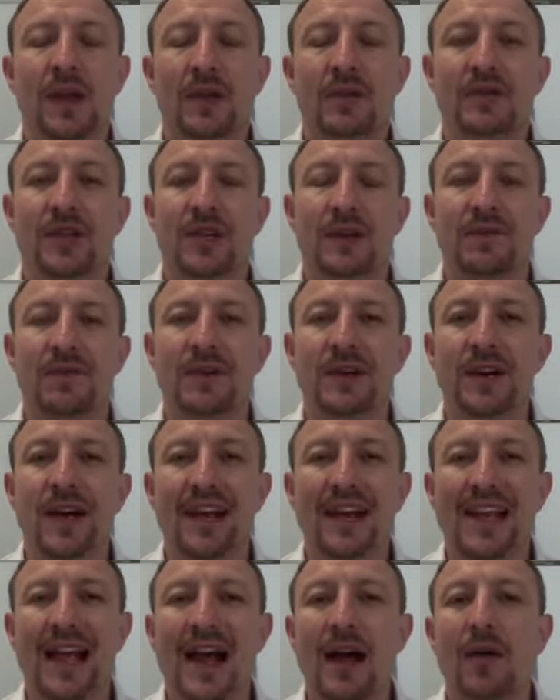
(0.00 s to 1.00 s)
To convert
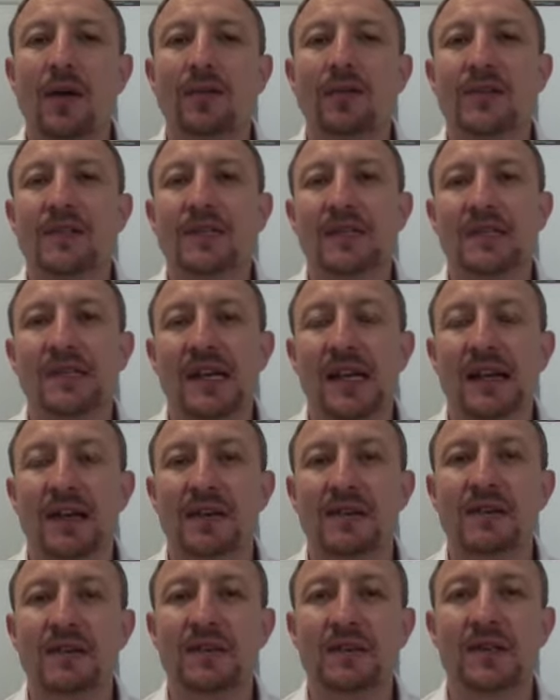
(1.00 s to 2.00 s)
an hour into
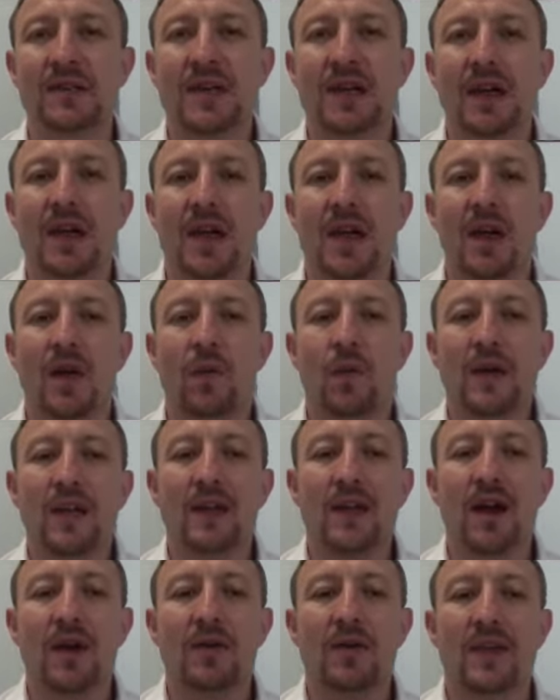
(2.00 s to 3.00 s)
seconds, we
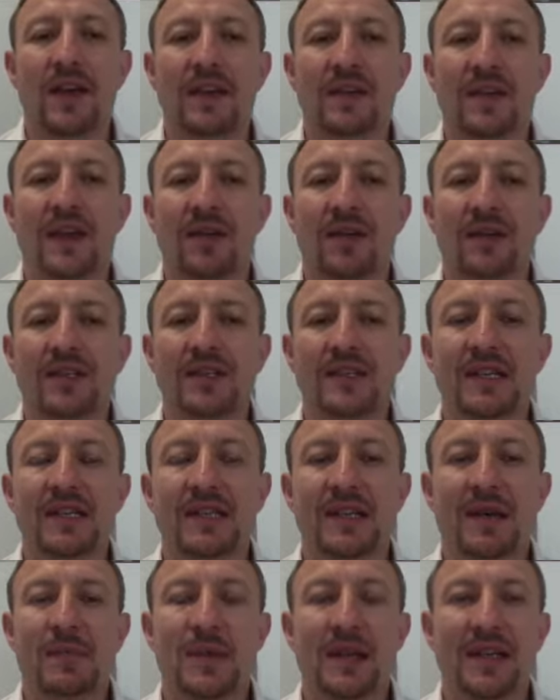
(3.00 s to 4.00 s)
know that there are
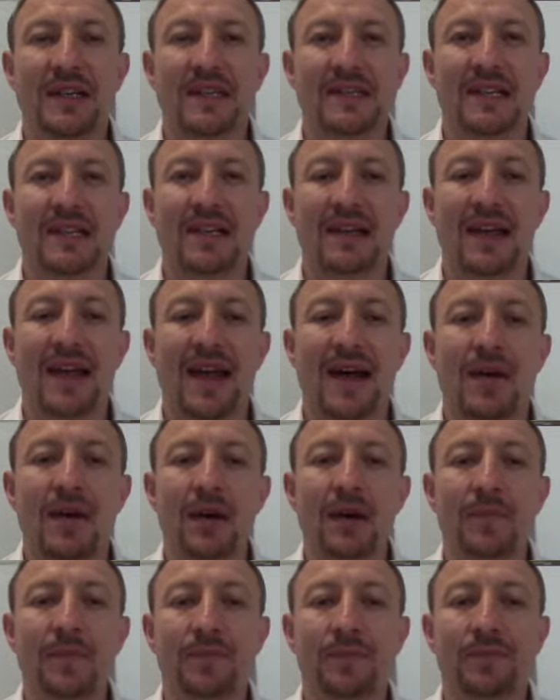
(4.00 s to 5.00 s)
60 minutes in an hour.
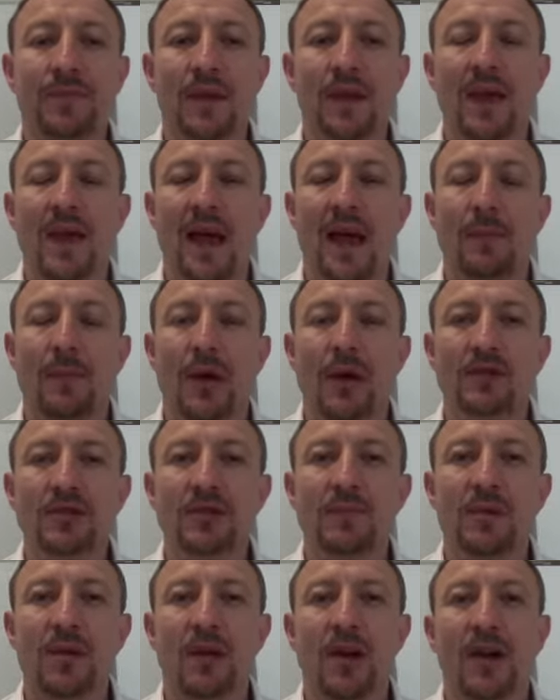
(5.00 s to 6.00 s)

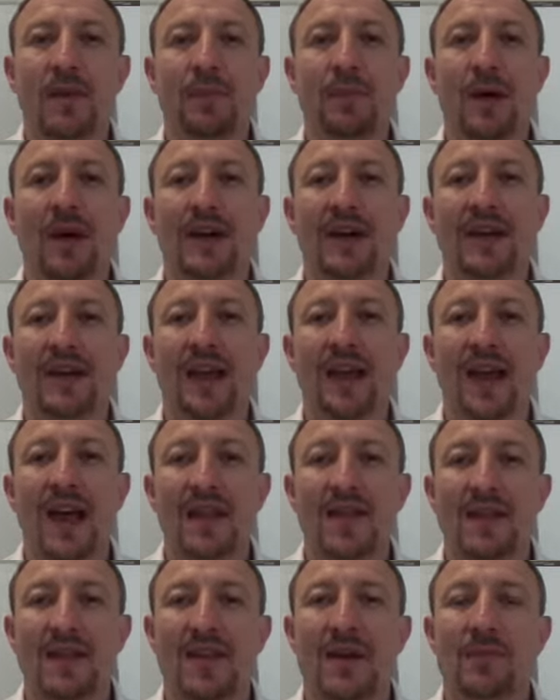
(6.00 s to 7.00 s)
Multiply it by
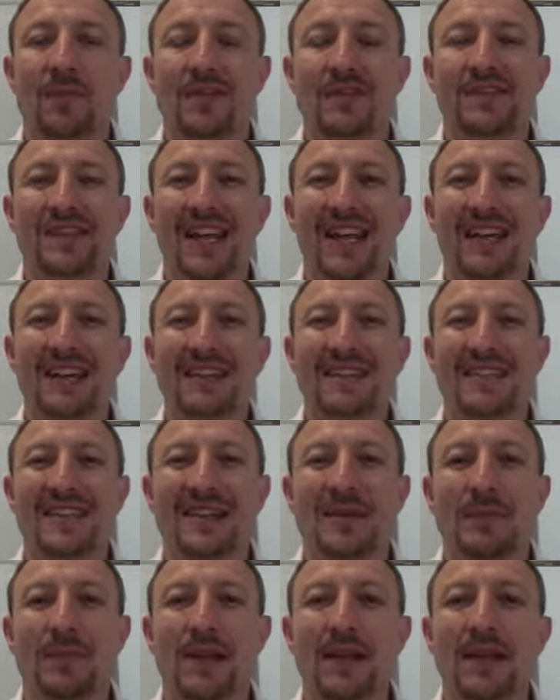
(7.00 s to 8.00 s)
the number of seconds in a
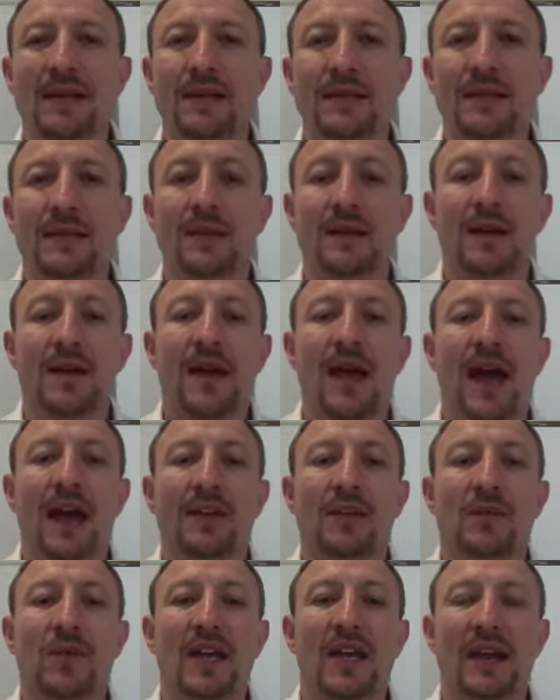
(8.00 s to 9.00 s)
minute,
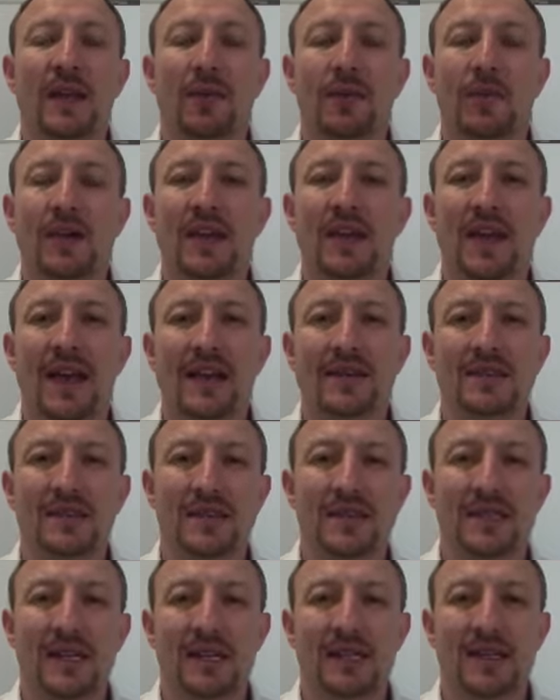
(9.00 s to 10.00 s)
and we get
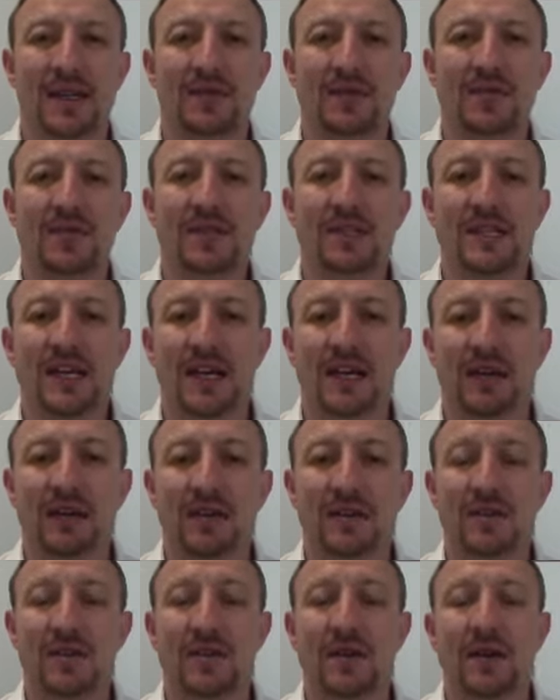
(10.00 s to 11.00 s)
3,600
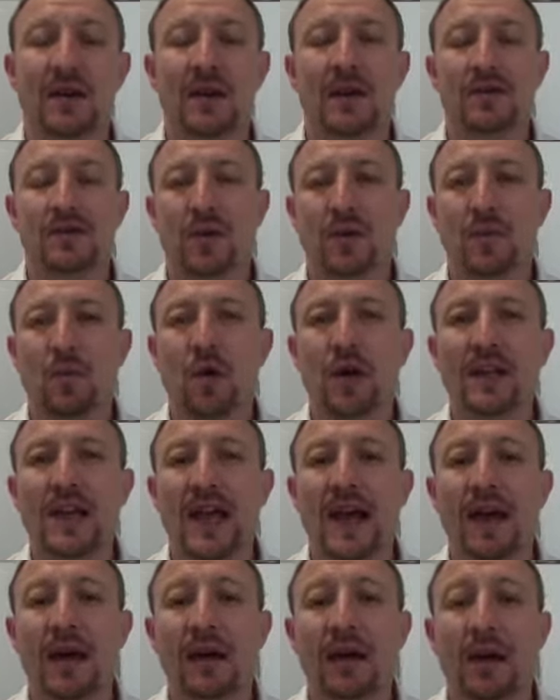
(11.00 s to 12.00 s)
seconds. So in 1
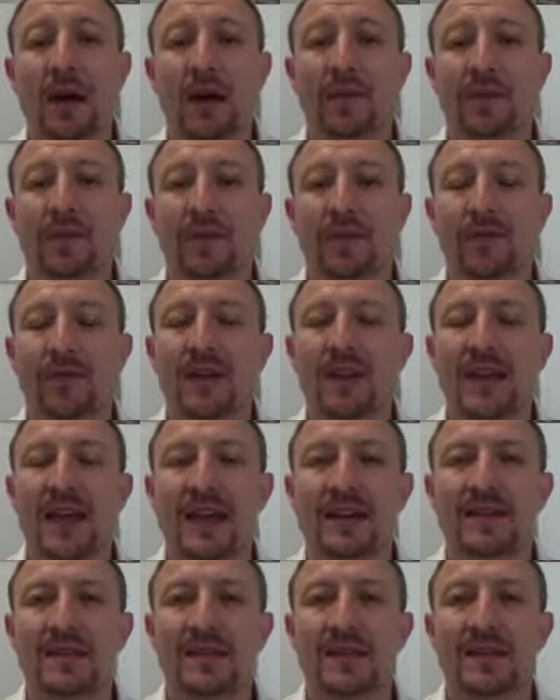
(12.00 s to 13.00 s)
hour, I've got
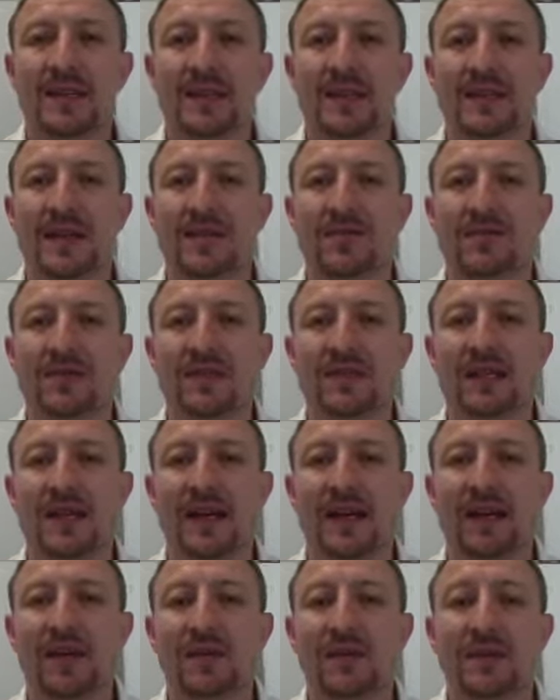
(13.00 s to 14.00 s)
3,600
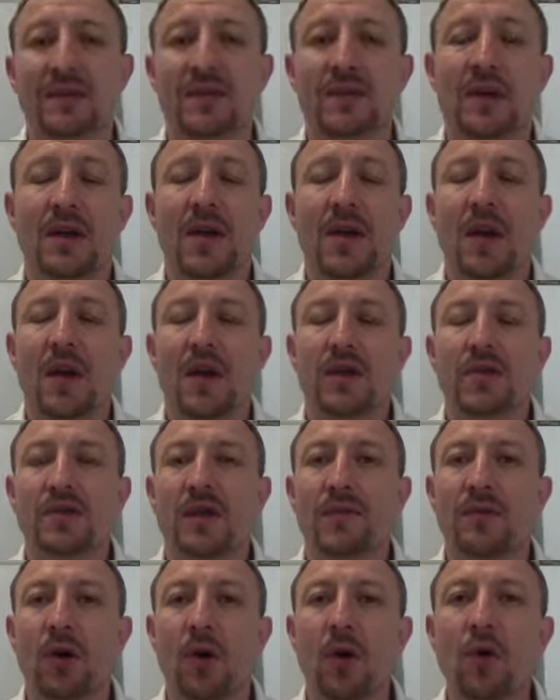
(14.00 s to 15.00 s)
seconds. So
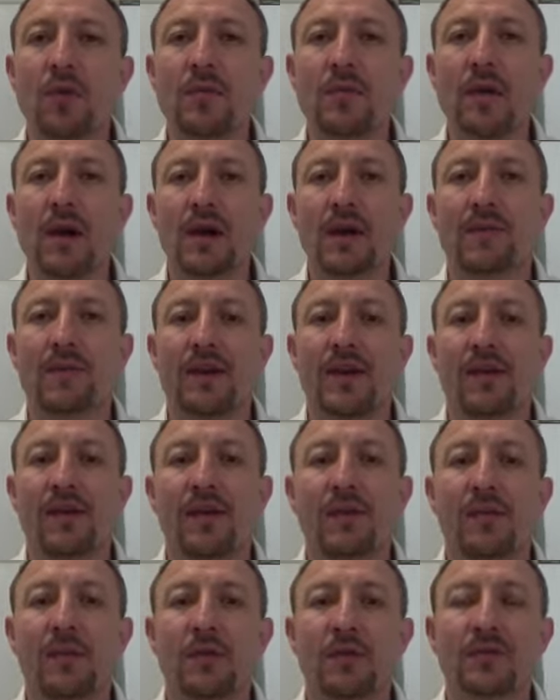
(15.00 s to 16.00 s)
I've got all my
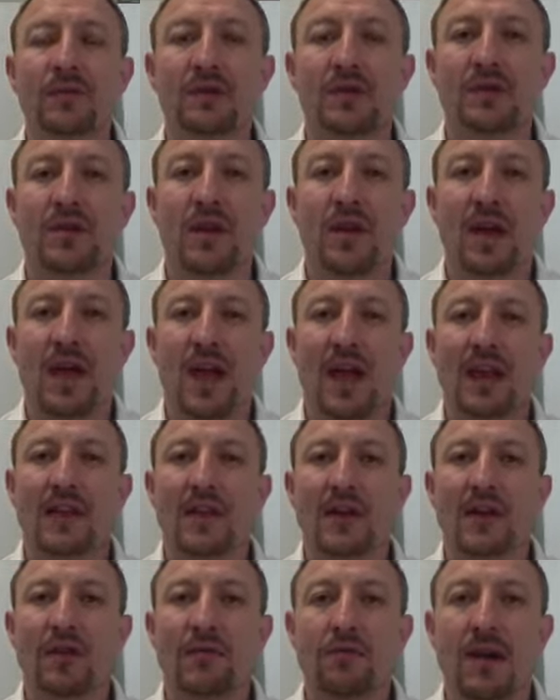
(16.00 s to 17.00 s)
variables in the
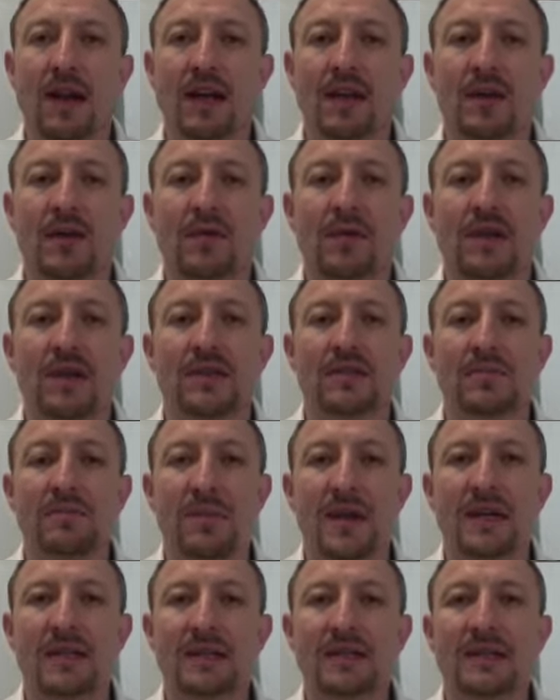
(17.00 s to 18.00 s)
correct units,
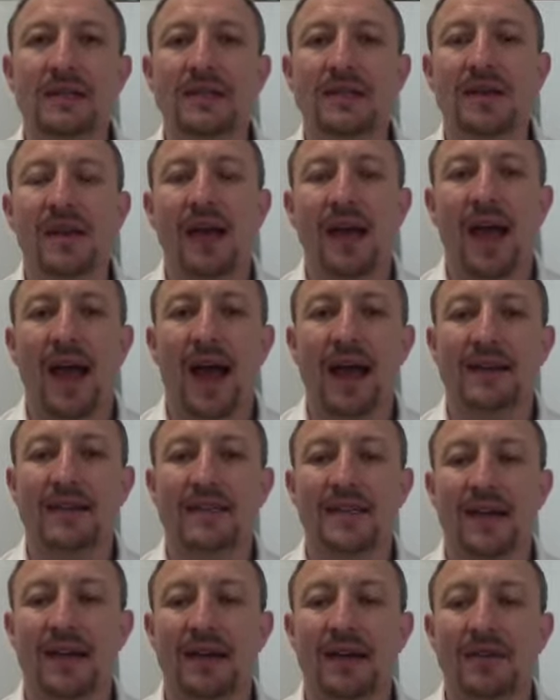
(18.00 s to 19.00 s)
meters and
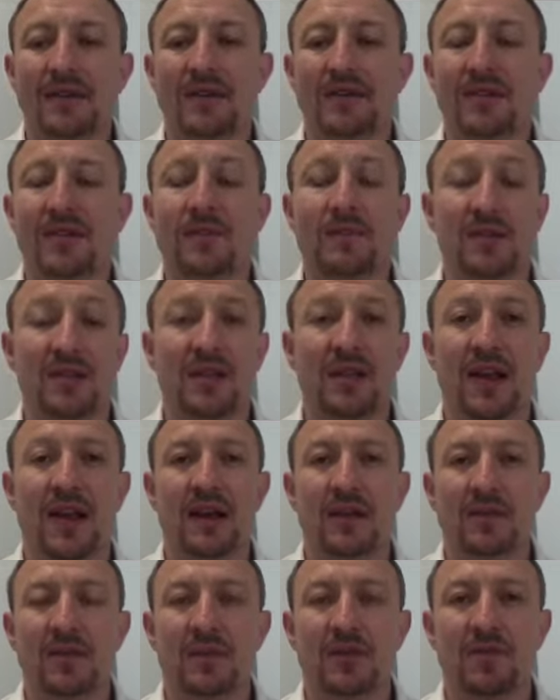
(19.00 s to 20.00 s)
seconds. So now I
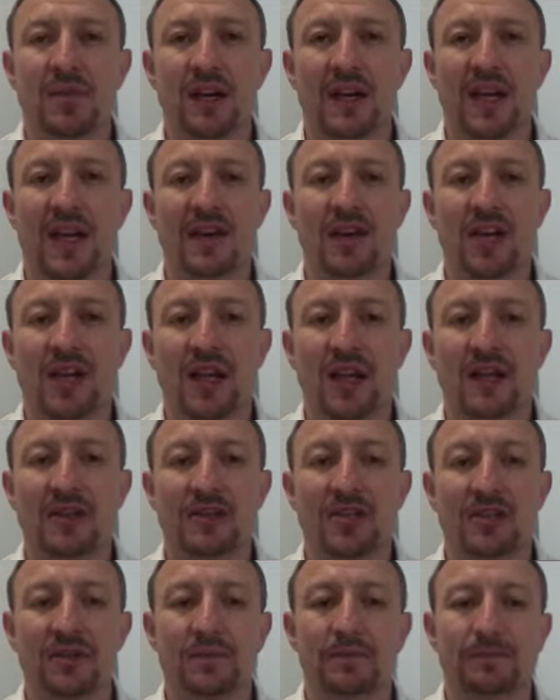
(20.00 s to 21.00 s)
can do my
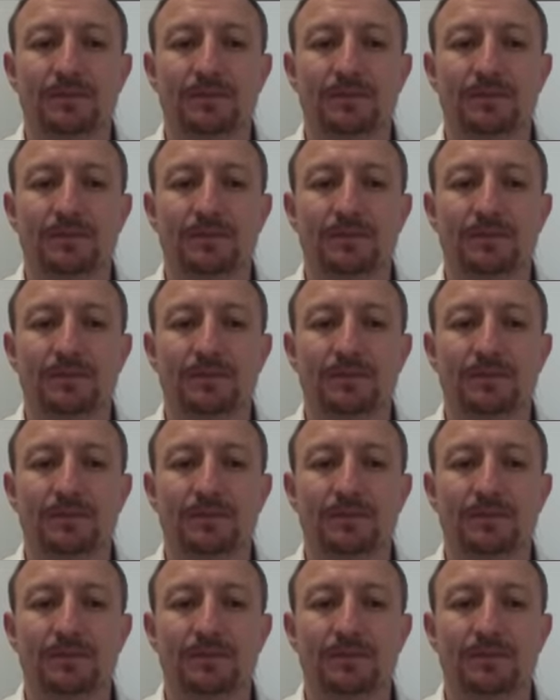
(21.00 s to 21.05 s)
calculation.